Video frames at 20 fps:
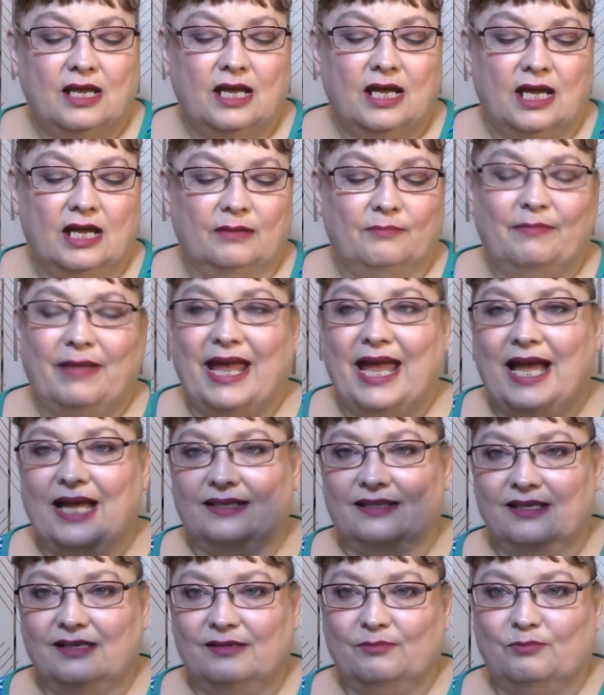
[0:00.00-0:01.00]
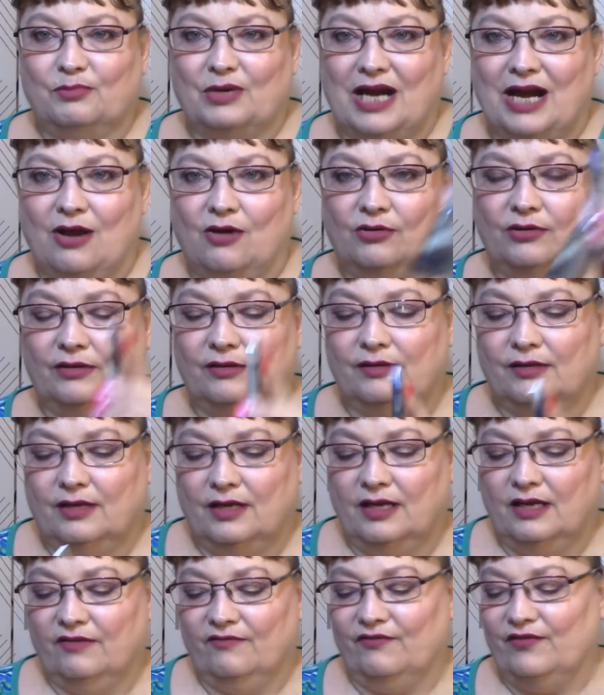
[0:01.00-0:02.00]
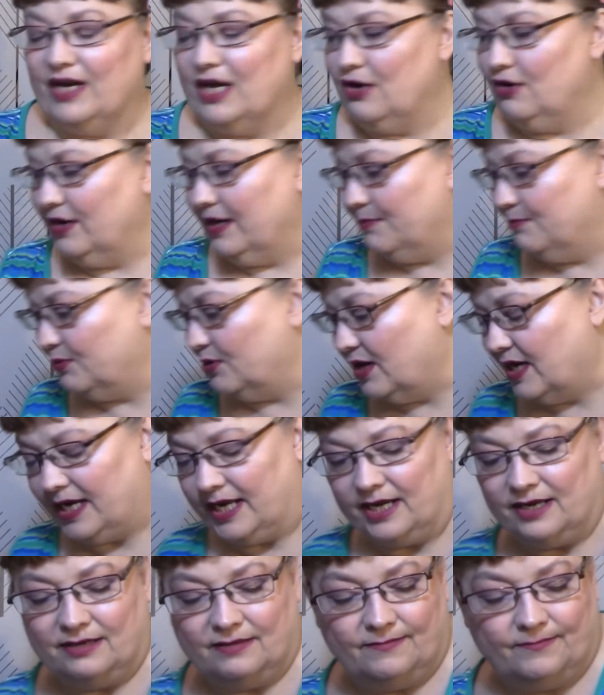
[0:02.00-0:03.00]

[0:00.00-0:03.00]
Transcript: a matte brown. Very pretty.